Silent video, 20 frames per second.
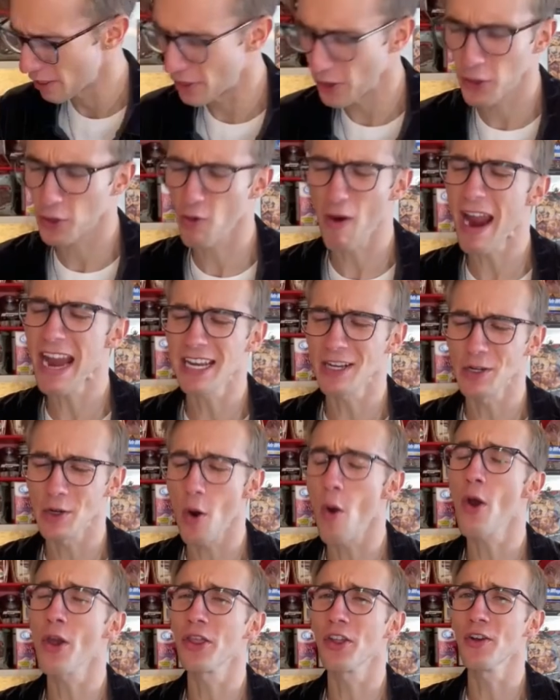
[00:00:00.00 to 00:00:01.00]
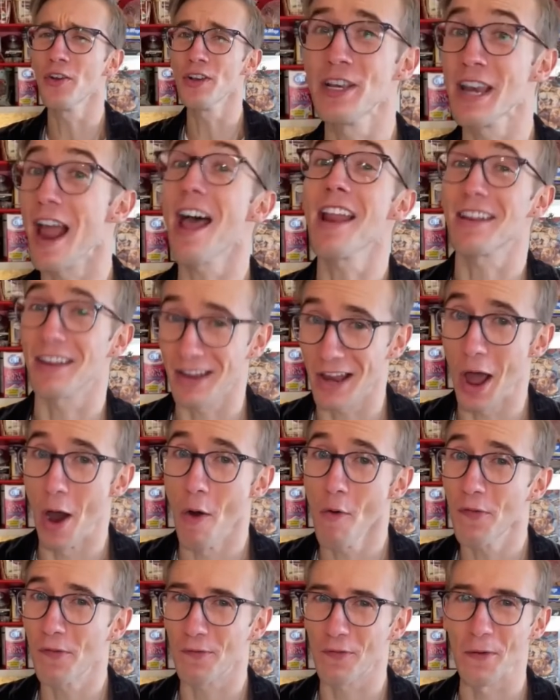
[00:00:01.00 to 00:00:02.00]
The Great Northern Nut
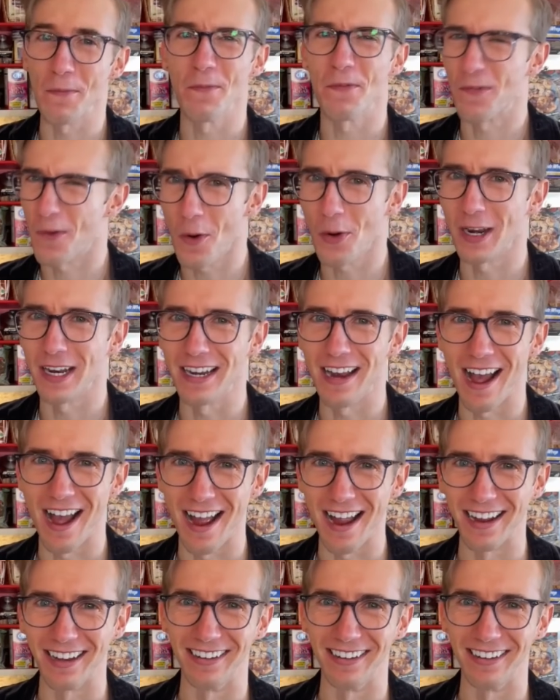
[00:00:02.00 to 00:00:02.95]
Loaf from 49.